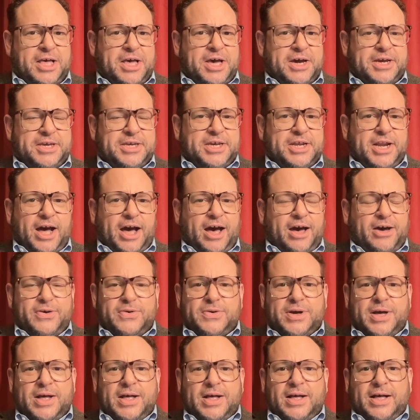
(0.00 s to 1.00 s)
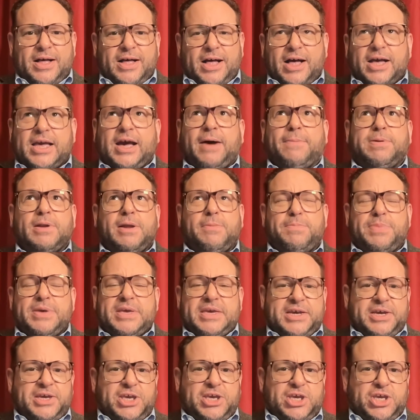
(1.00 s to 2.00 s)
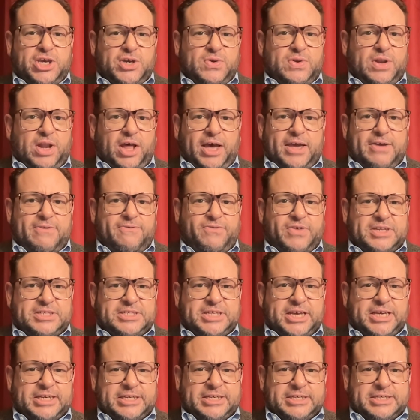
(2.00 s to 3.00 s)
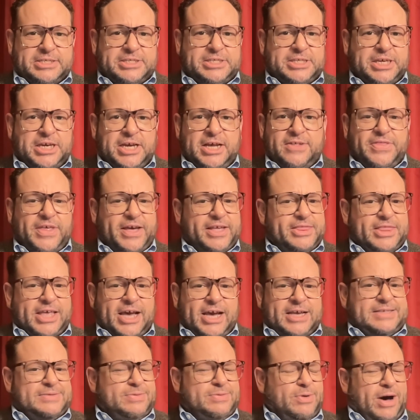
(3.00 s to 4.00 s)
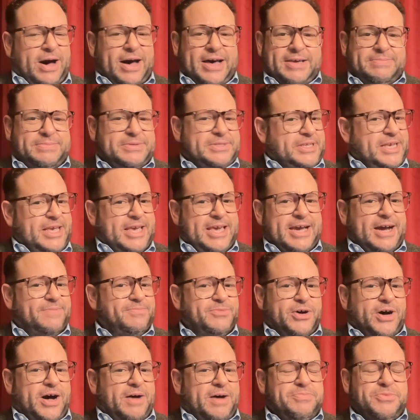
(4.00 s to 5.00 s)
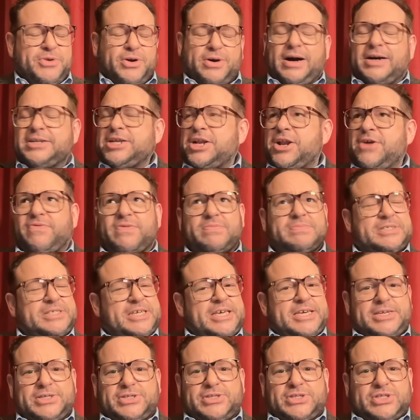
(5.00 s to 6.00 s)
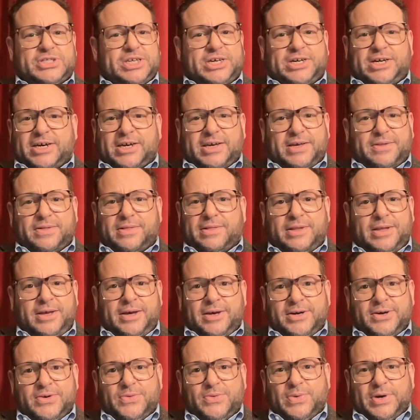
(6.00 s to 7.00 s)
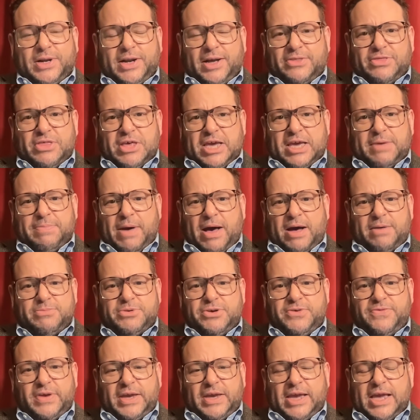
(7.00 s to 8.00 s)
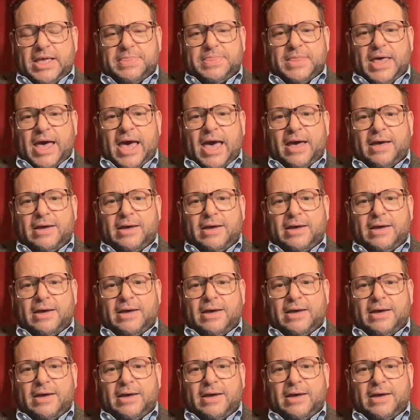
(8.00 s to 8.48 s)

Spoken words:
a couple of B&Q light fittings. That's what I'm seeing. I don't know if I'm seeing style when I think about moving in there.